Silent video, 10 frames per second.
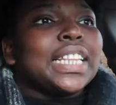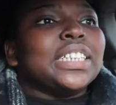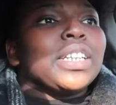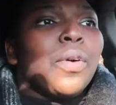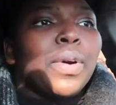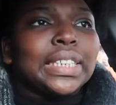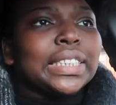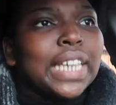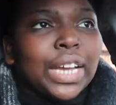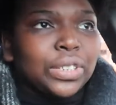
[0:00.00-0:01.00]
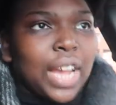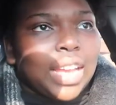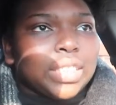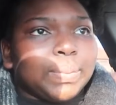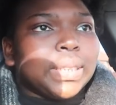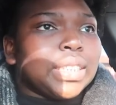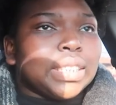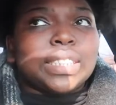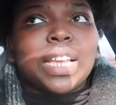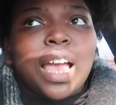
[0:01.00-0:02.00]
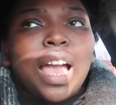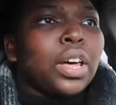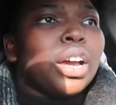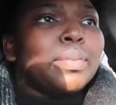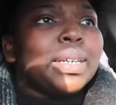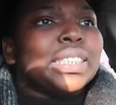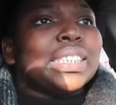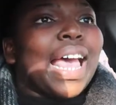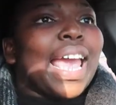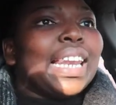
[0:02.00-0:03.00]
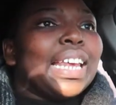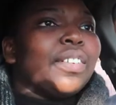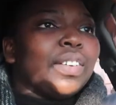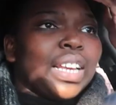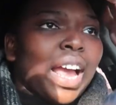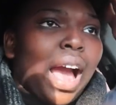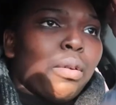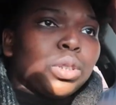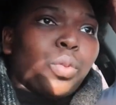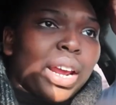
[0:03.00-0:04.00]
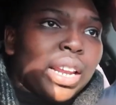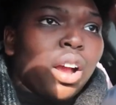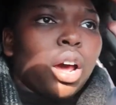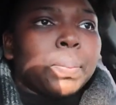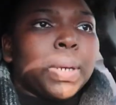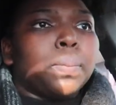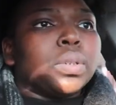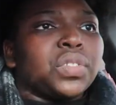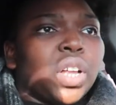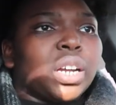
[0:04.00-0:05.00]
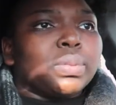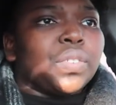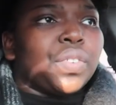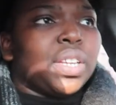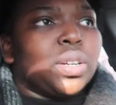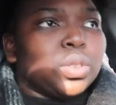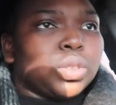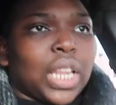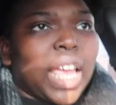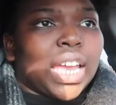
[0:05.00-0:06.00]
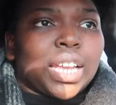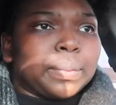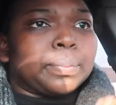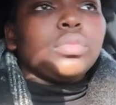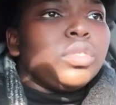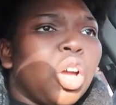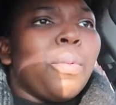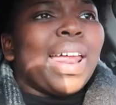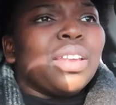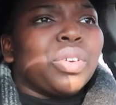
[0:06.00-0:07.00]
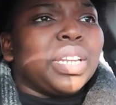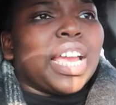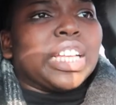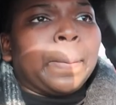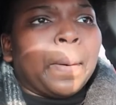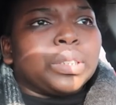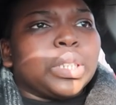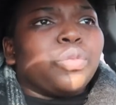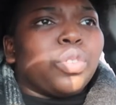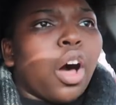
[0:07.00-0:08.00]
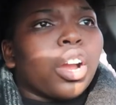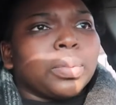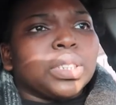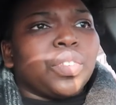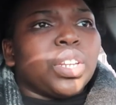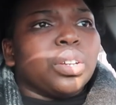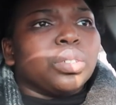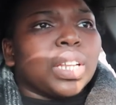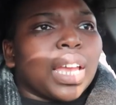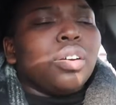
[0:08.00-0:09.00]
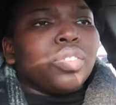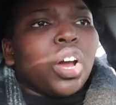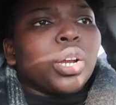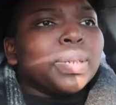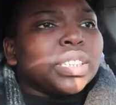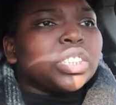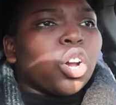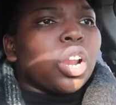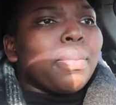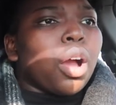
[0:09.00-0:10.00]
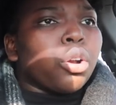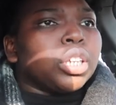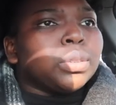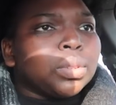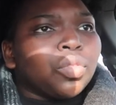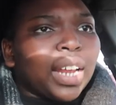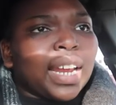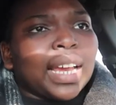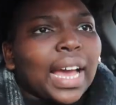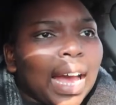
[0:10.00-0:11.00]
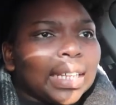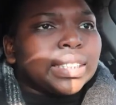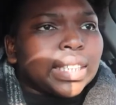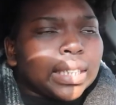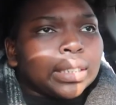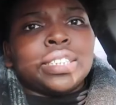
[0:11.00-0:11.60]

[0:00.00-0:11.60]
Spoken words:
That's what I wanted to tell you guys, because Vlogmas, like, literally, I was waiting on people's Vlogmas videos. Like, nobody really has posted Vlogmas videos. Like, Vlogmas is all about Christmas related content.